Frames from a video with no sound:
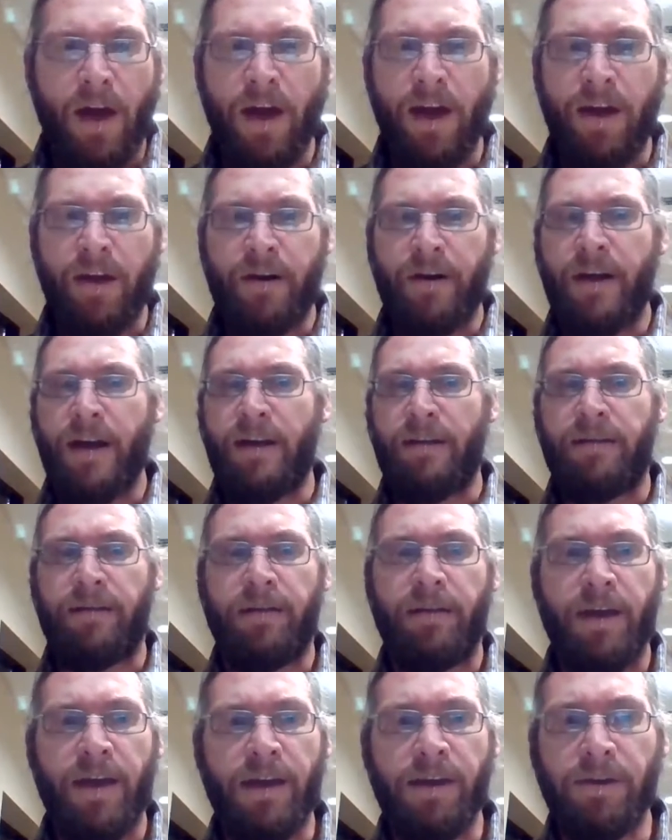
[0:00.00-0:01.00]
Hey internet,
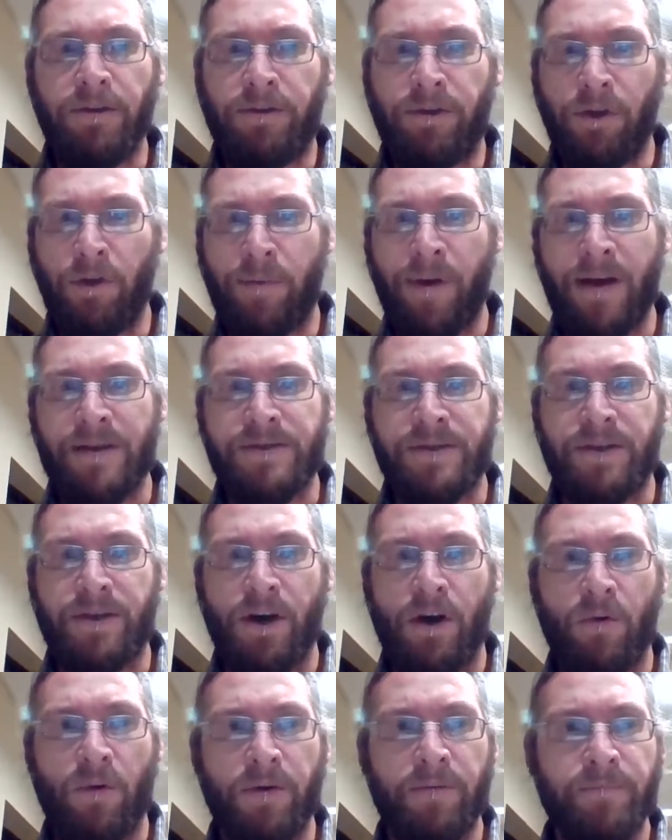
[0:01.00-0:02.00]
hey YouTube, how's it
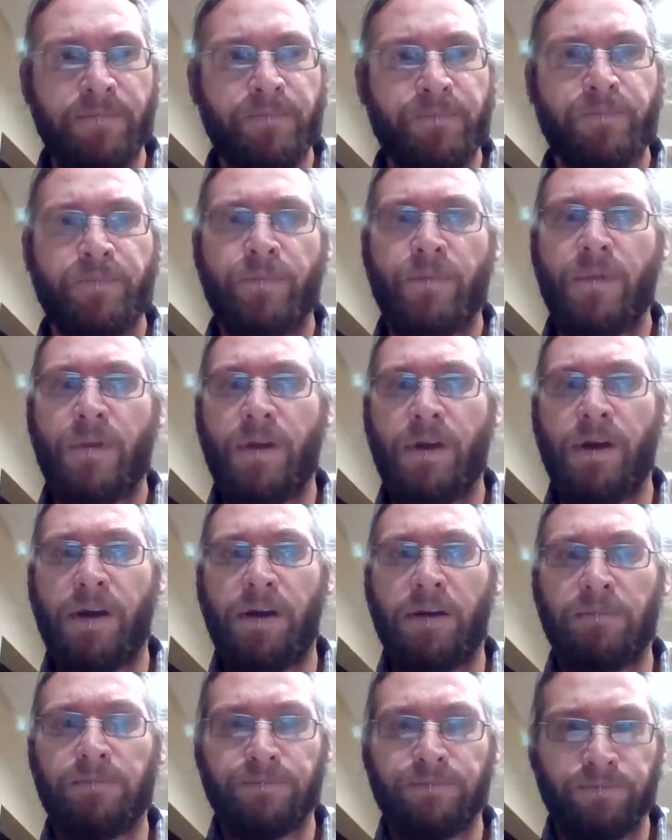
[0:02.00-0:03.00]
going?
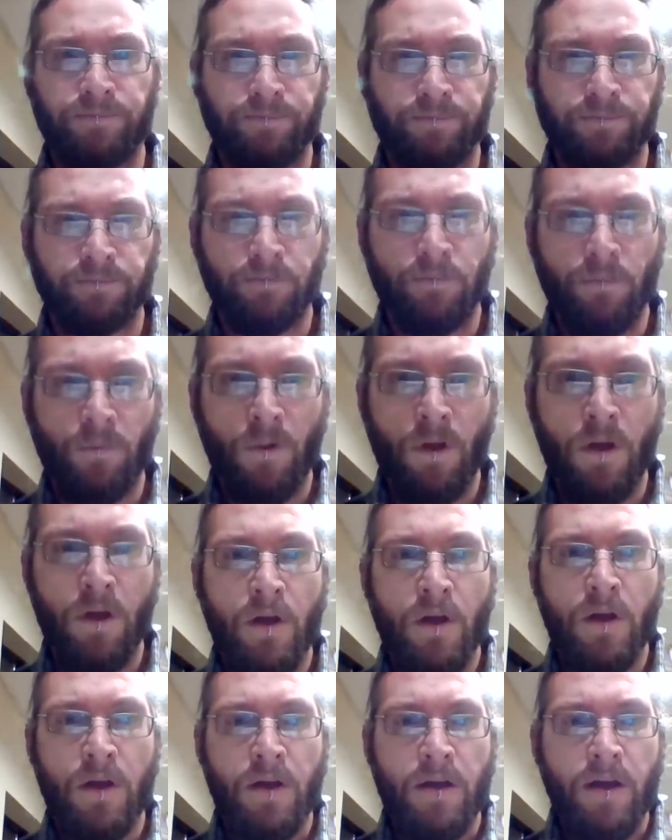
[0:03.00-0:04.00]
Um, I
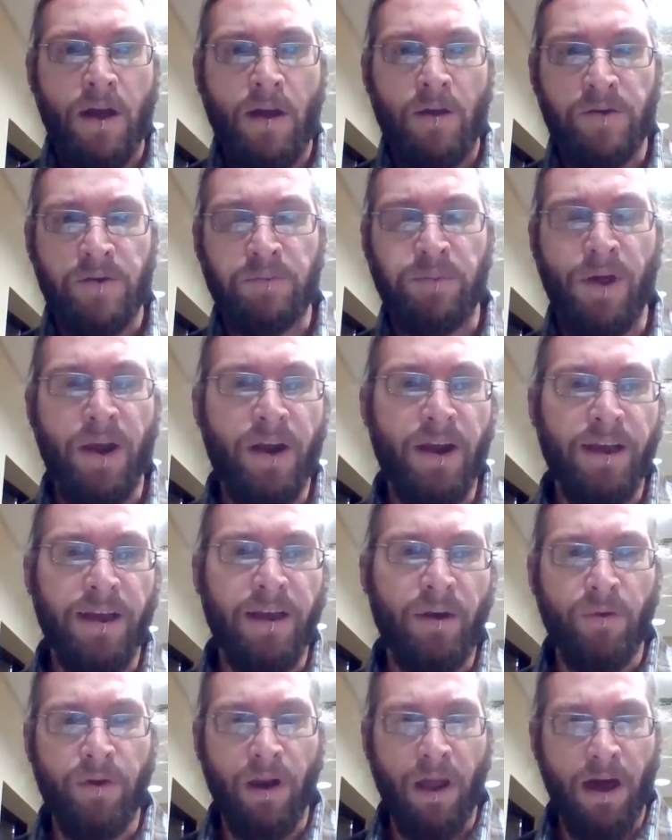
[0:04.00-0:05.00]
was planning on
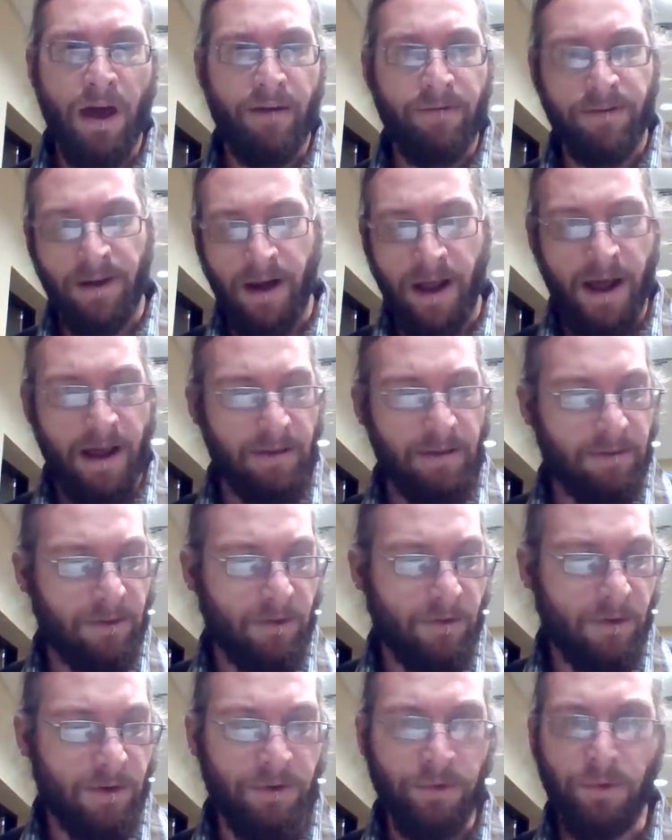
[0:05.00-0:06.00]
going live tonight
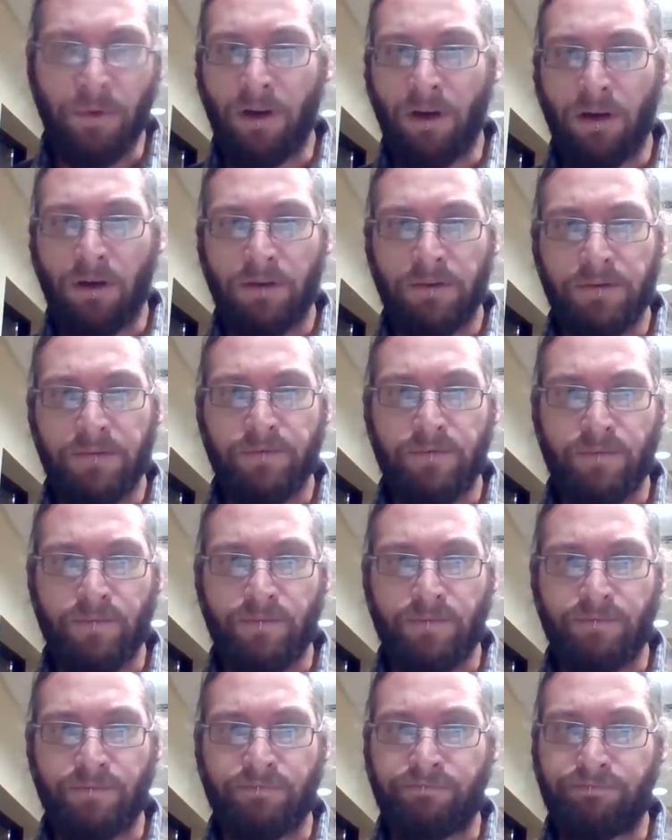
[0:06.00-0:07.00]
to do a little
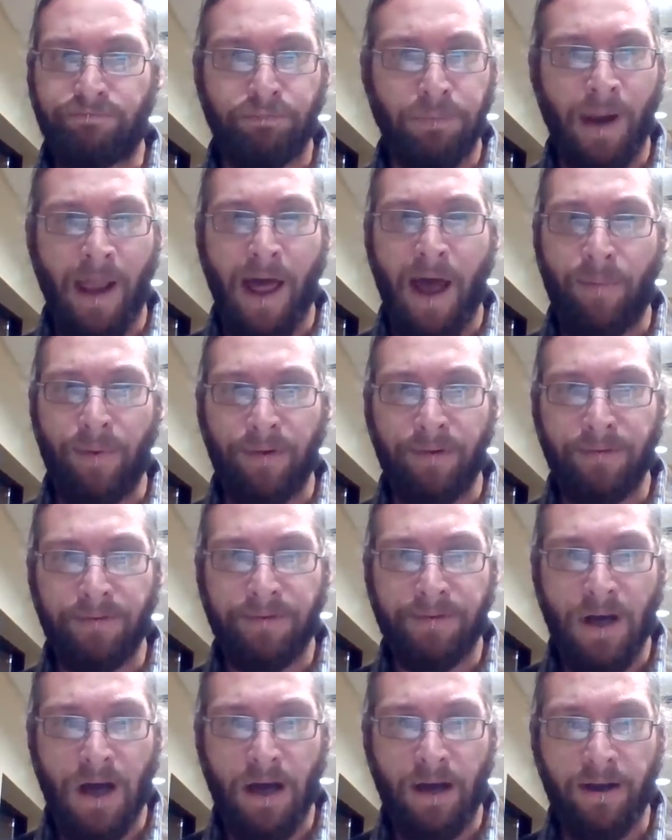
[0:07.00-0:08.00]
blabbing,
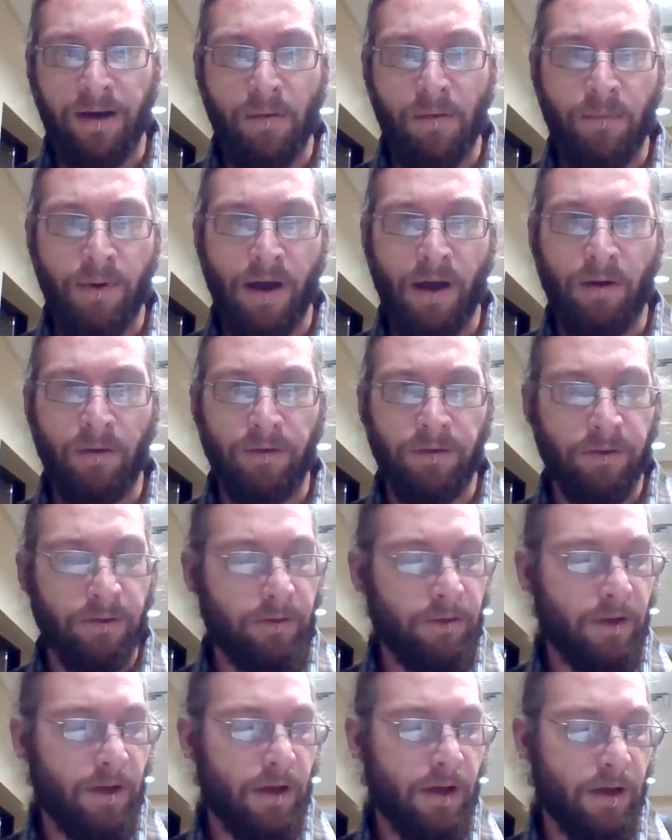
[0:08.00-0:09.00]
talking about
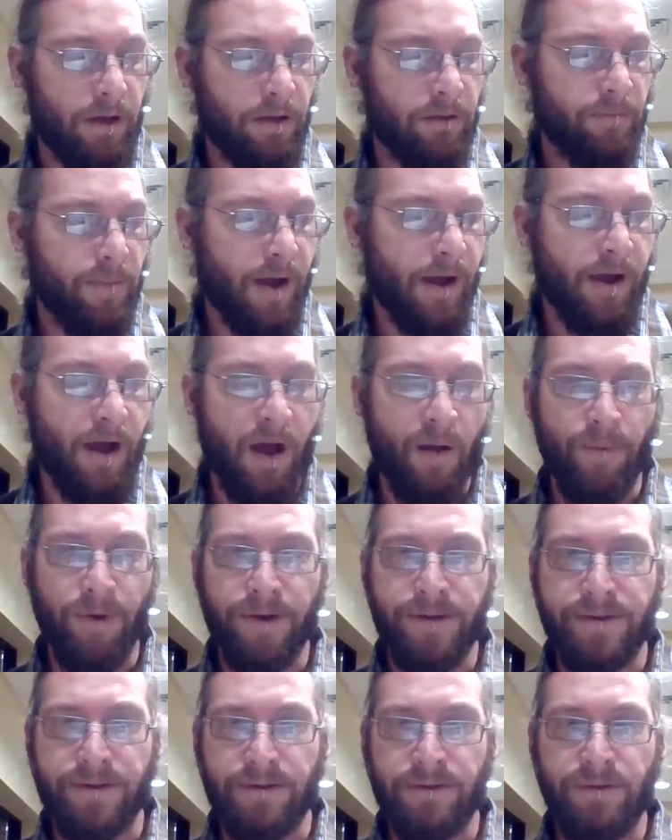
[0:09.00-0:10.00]
my
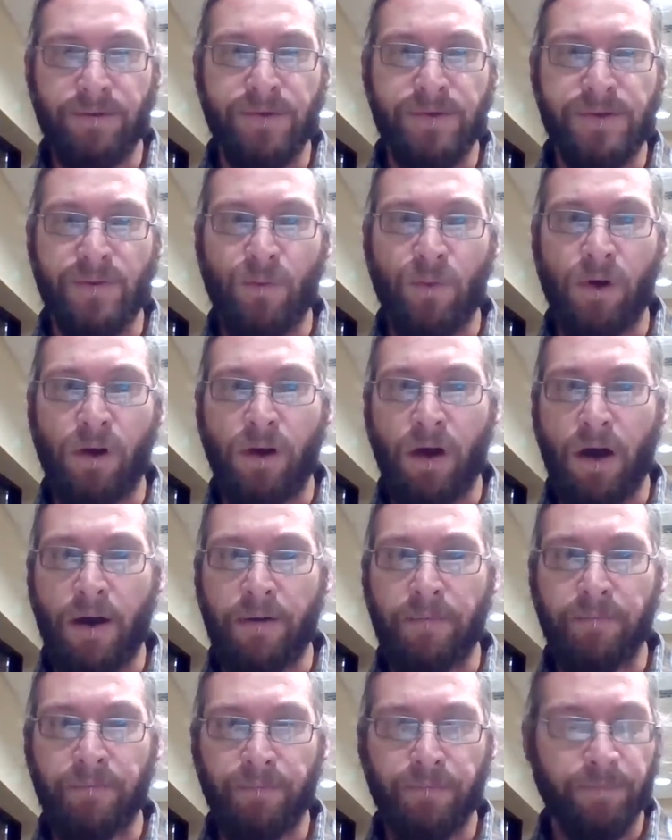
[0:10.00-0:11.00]
comics and doing some work on
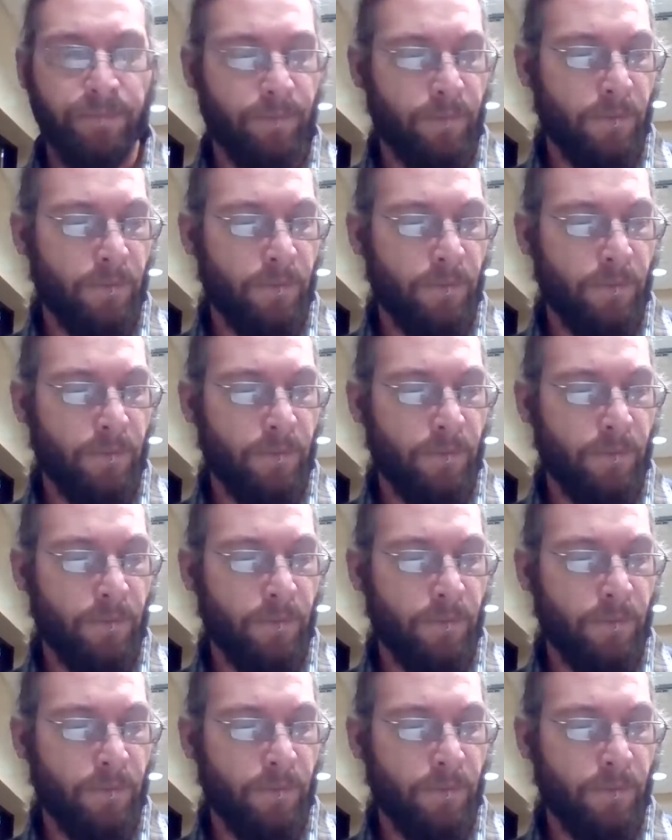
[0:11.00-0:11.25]
them.